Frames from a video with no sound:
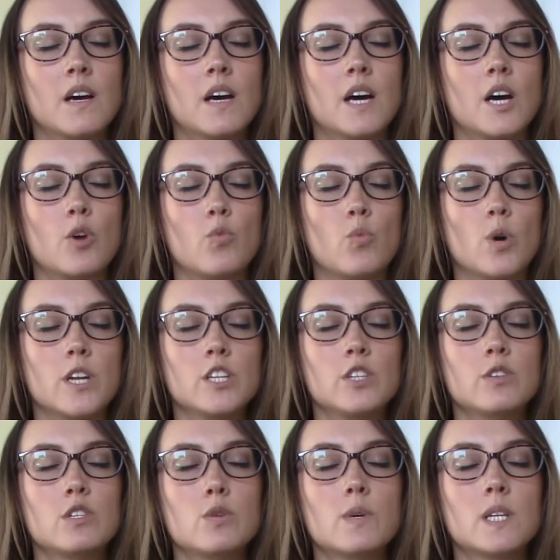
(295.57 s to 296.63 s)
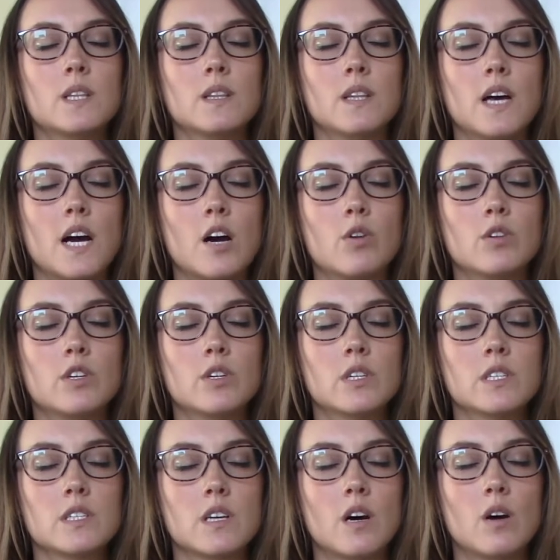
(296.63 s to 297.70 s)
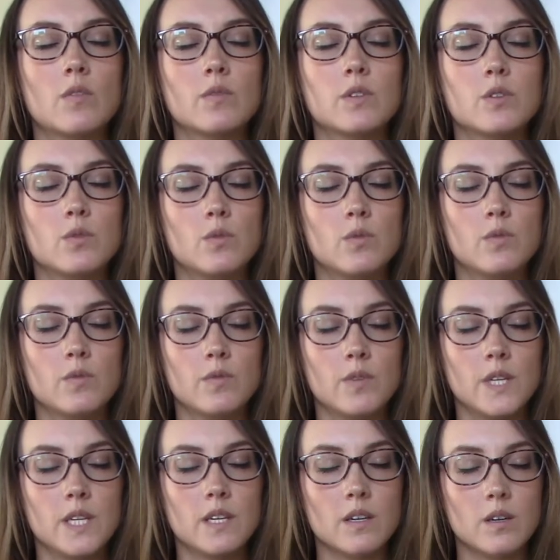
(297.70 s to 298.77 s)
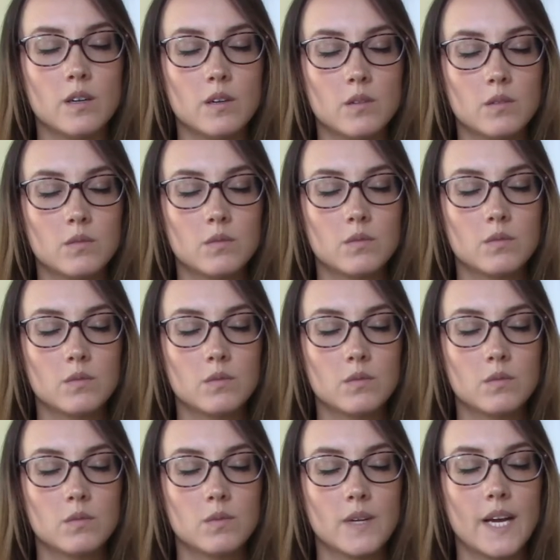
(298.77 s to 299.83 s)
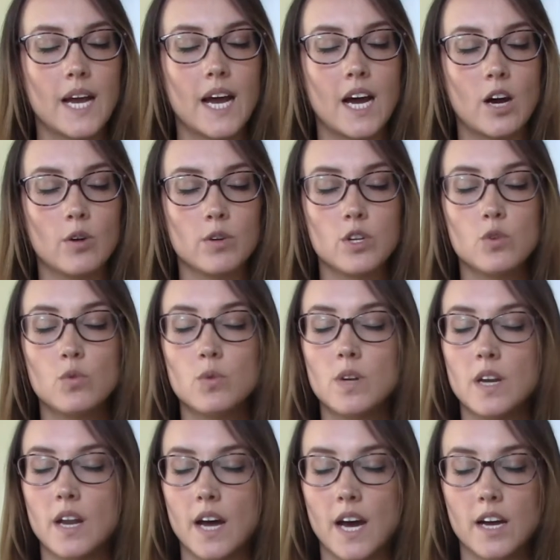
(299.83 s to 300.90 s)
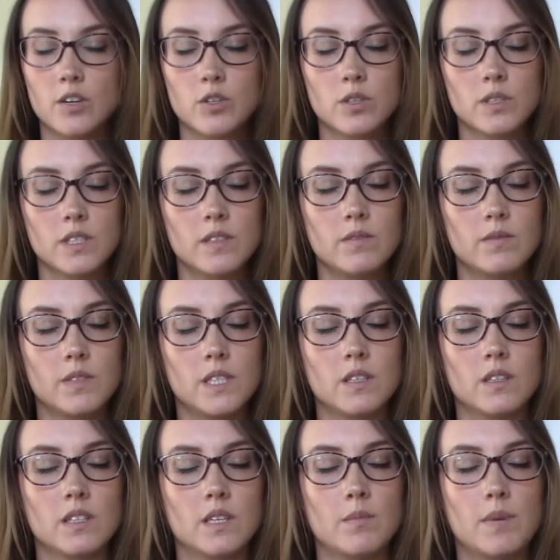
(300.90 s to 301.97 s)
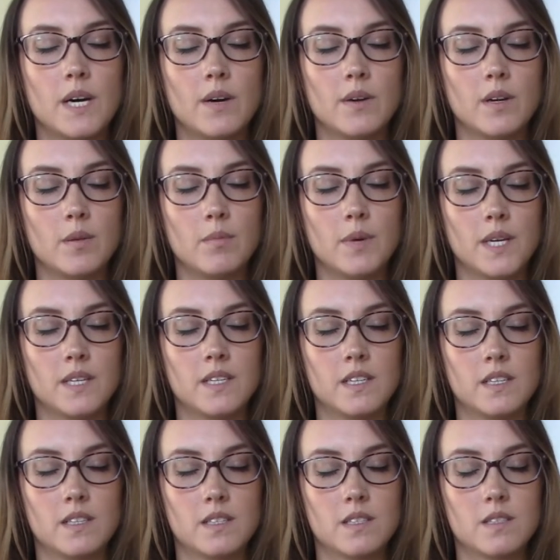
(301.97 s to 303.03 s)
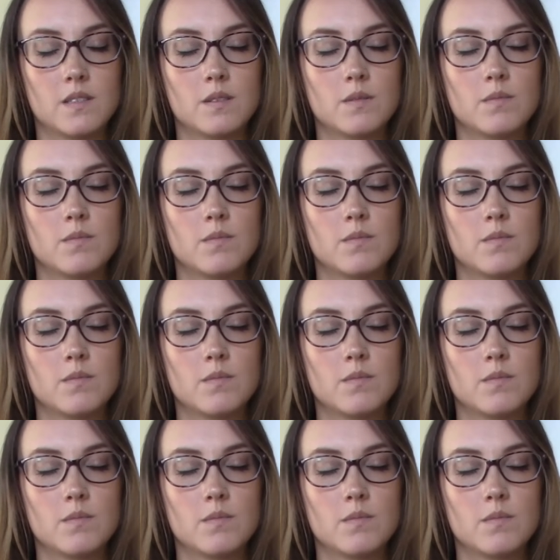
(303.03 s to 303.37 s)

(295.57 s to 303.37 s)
I want you to allow yourself to feel how you naturally feel about abundance.